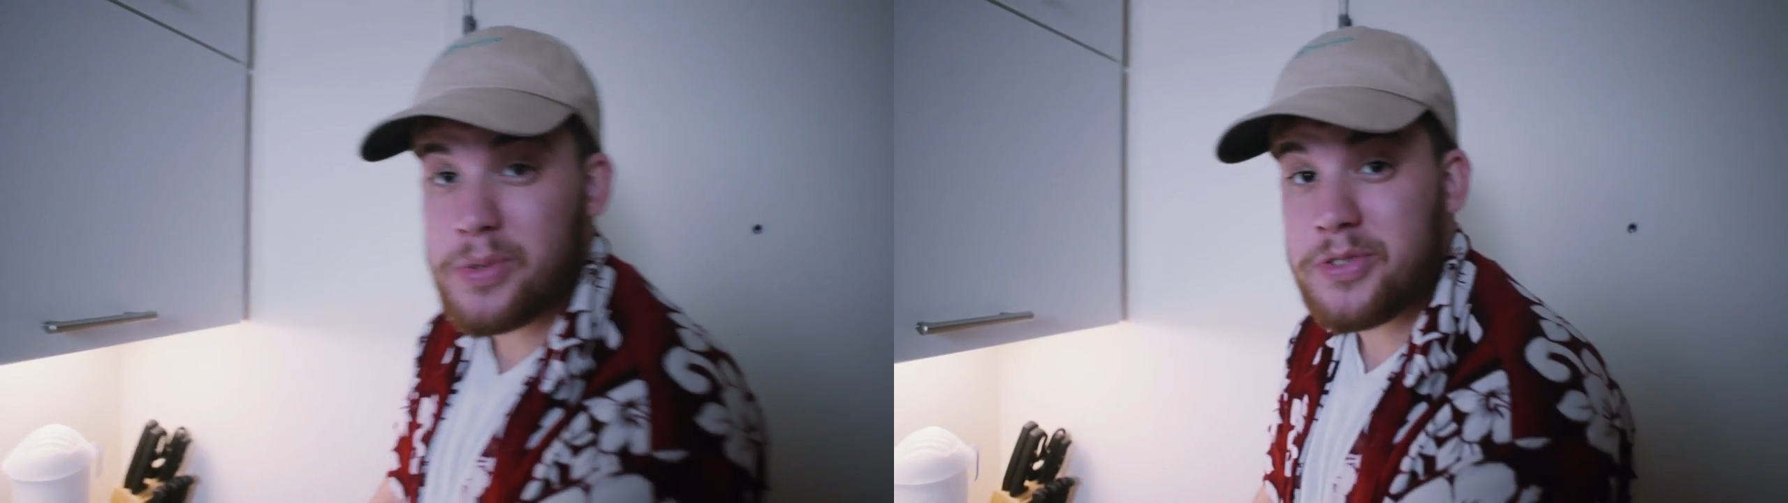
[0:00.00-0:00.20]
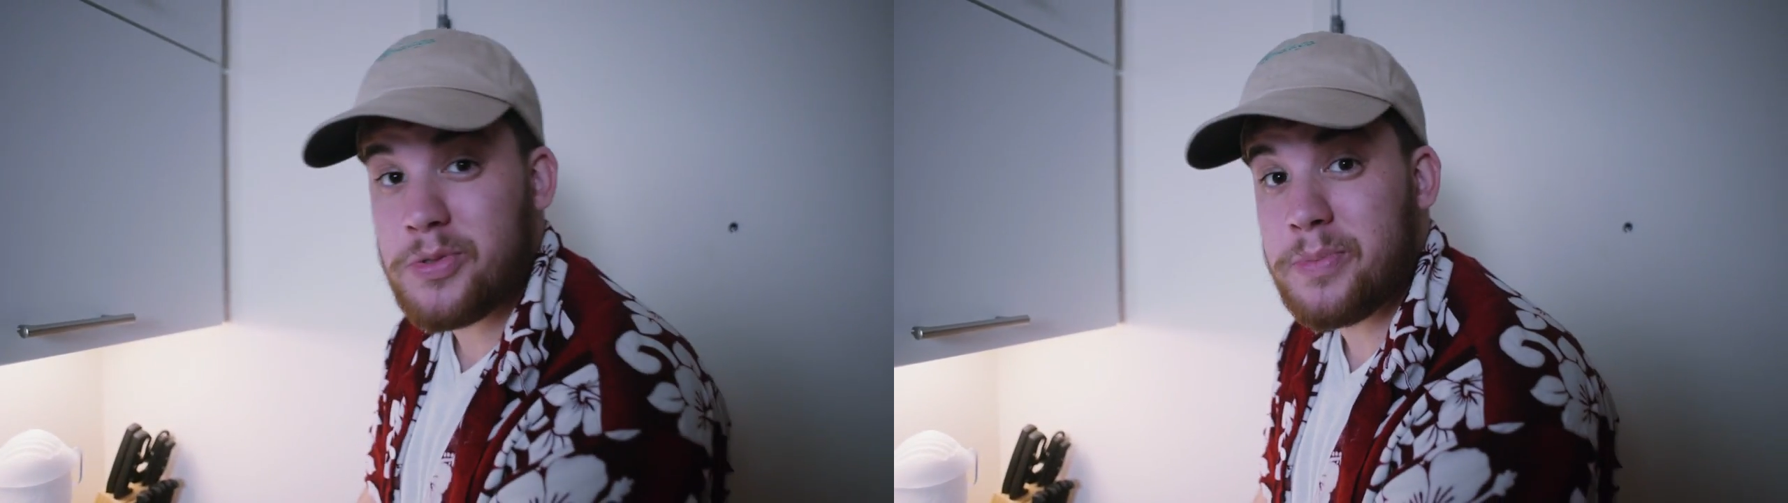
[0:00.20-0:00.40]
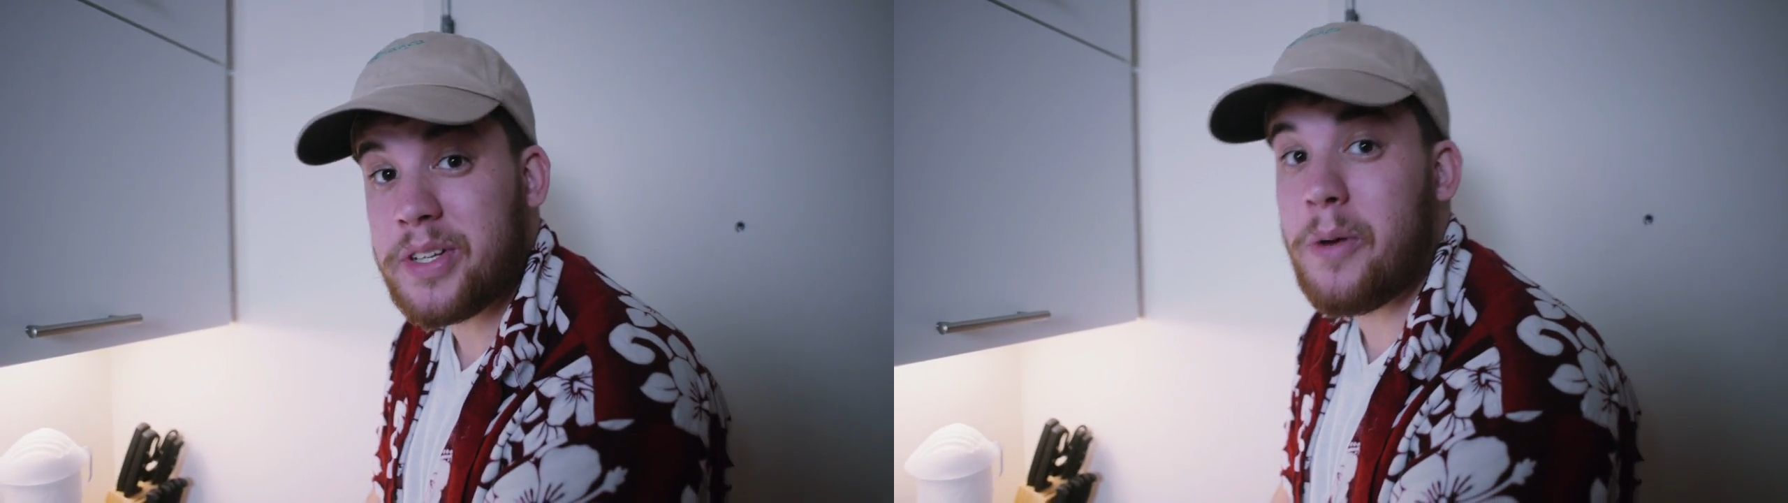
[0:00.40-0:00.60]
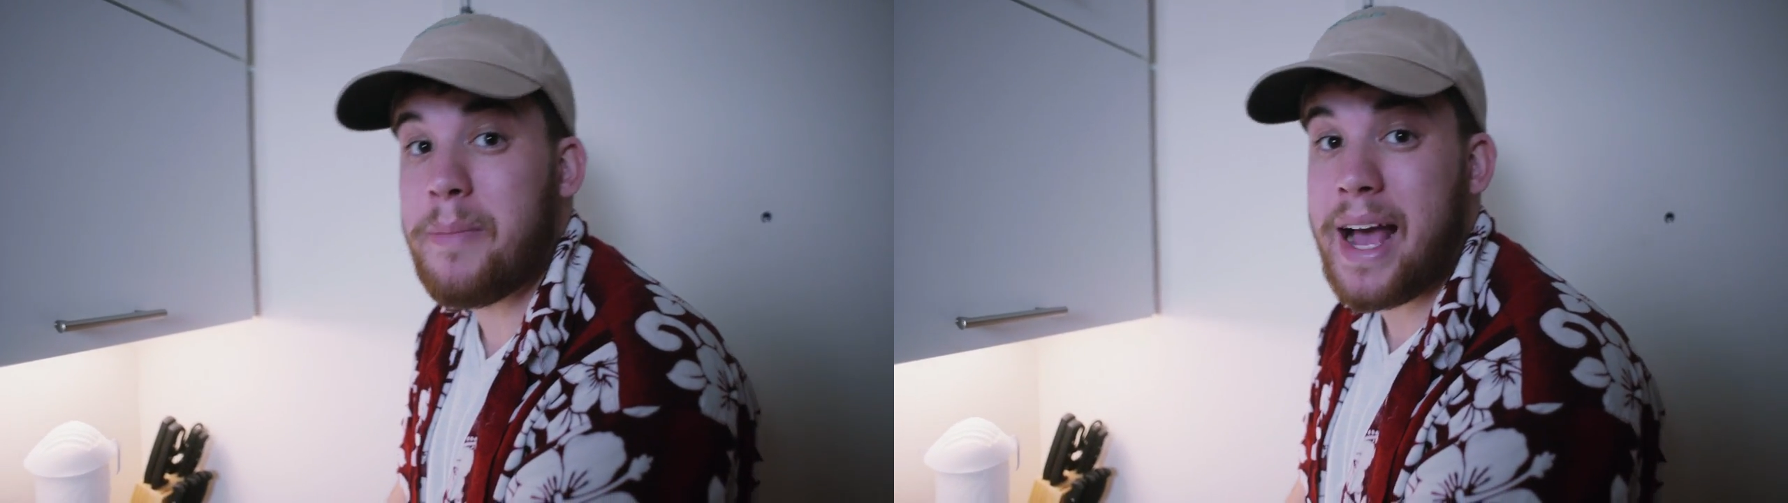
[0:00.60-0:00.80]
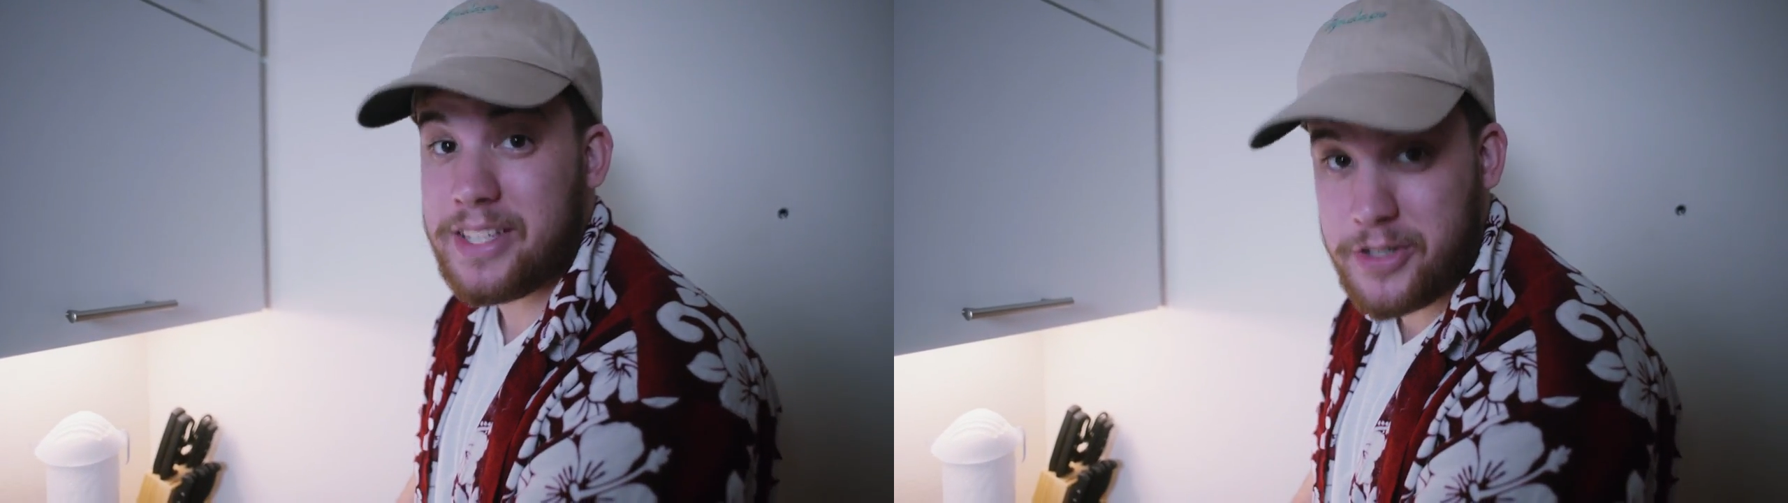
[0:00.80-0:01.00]
to his room to go
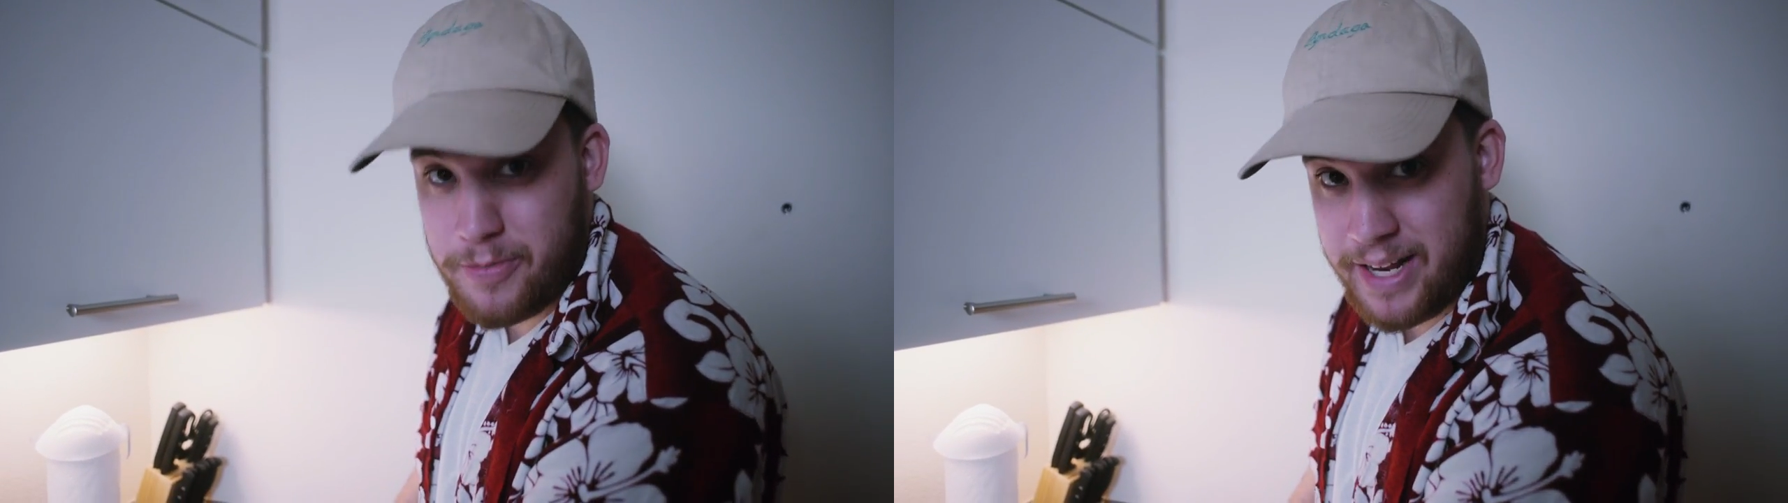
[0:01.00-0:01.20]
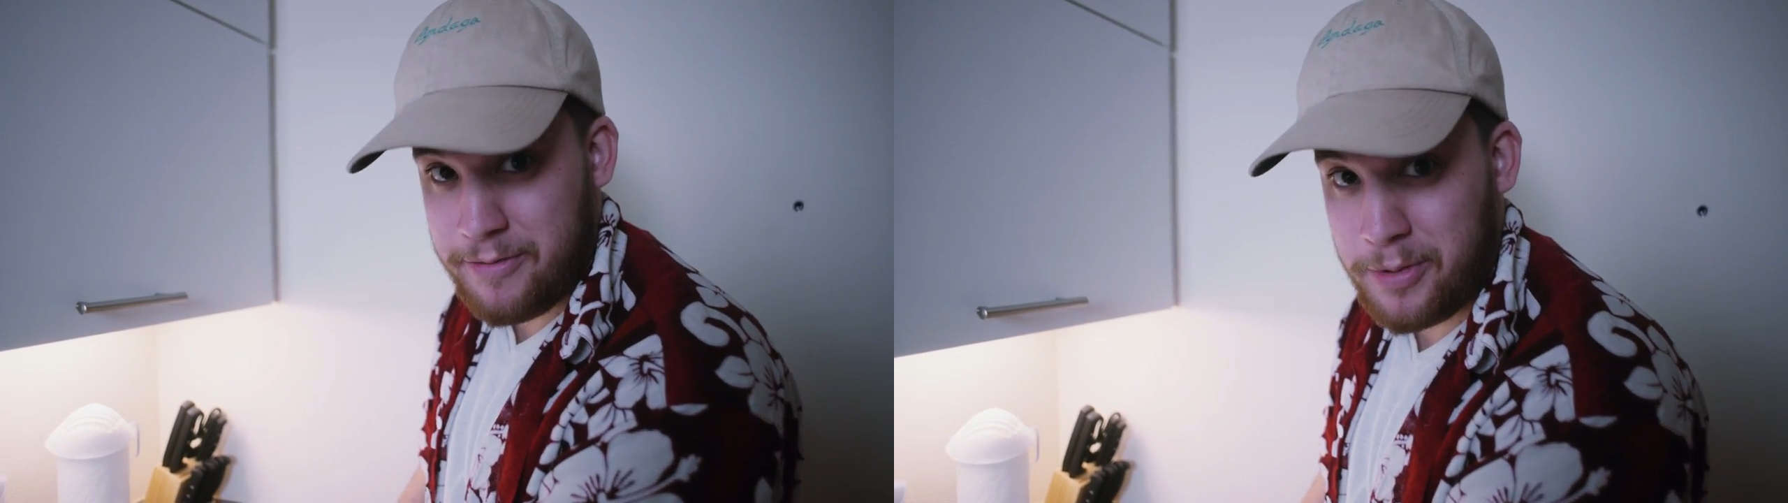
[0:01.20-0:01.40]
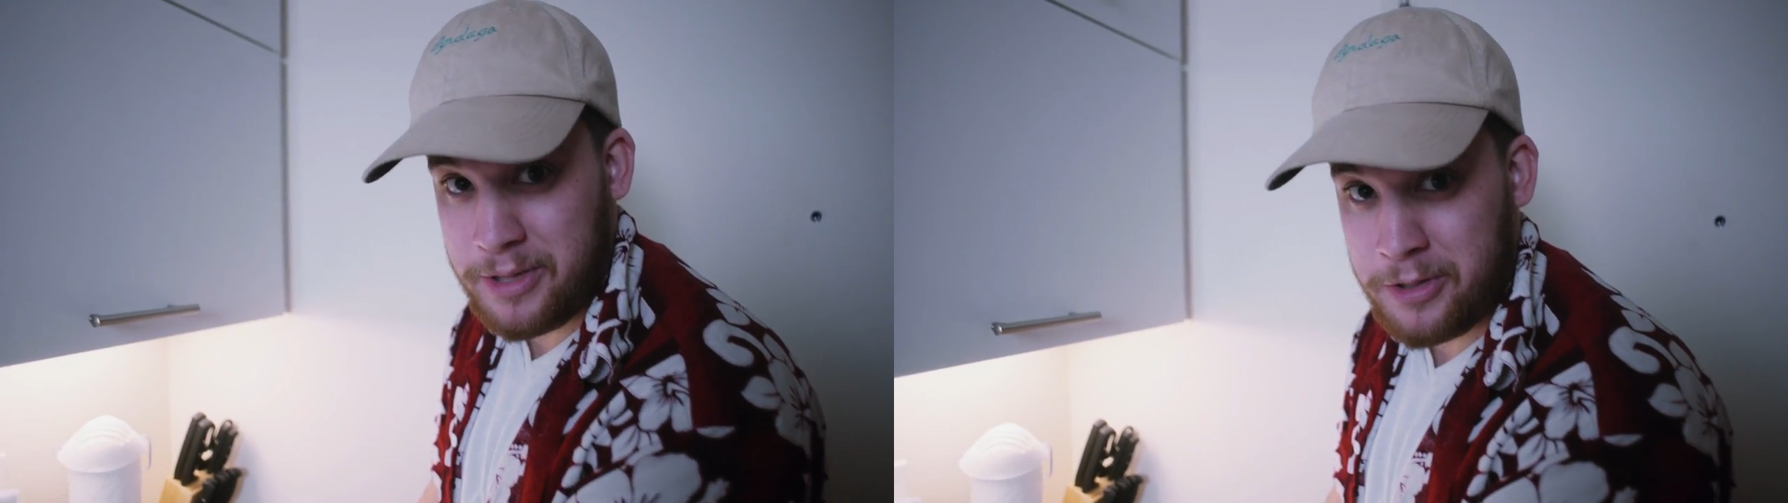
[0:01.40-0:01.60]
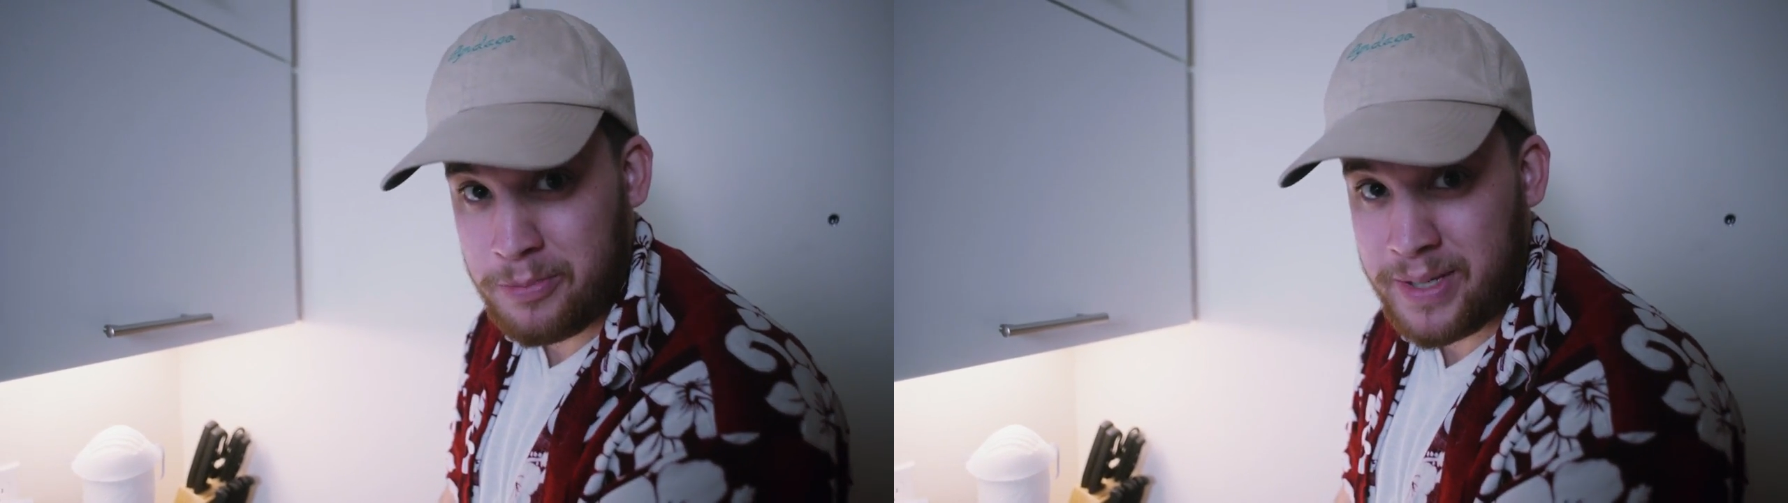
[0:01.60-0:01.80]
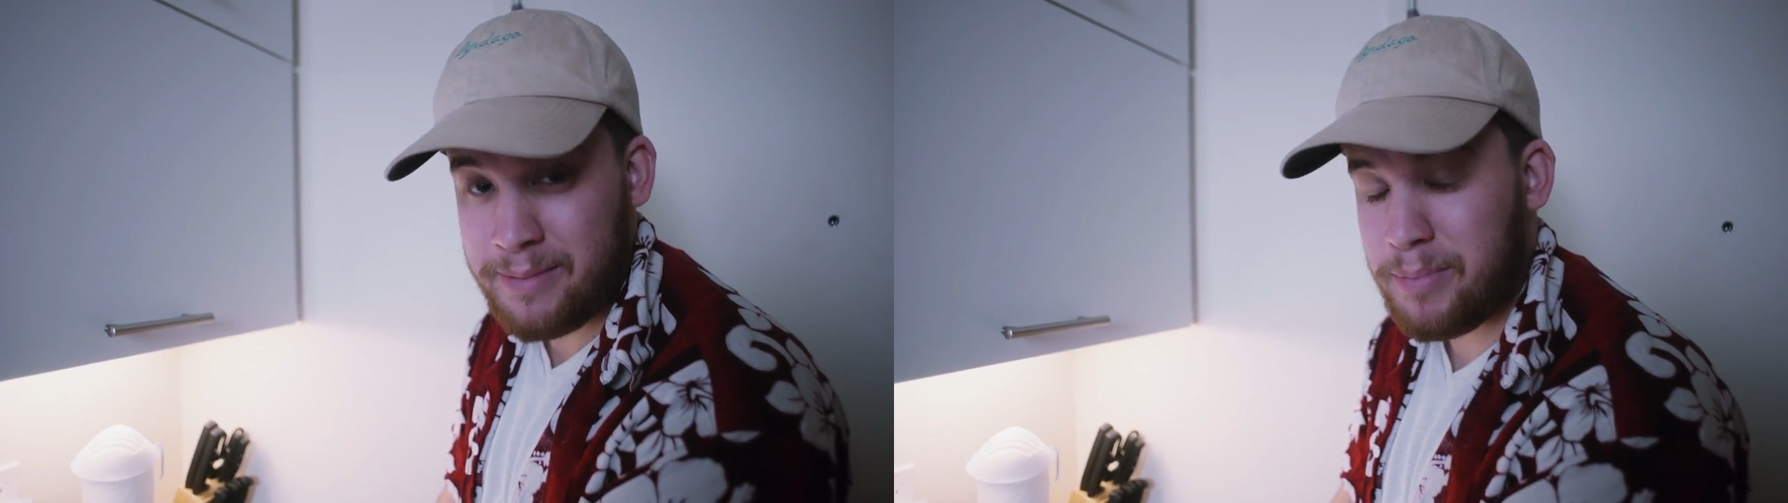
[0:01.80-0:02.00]
masturbate for a little bit.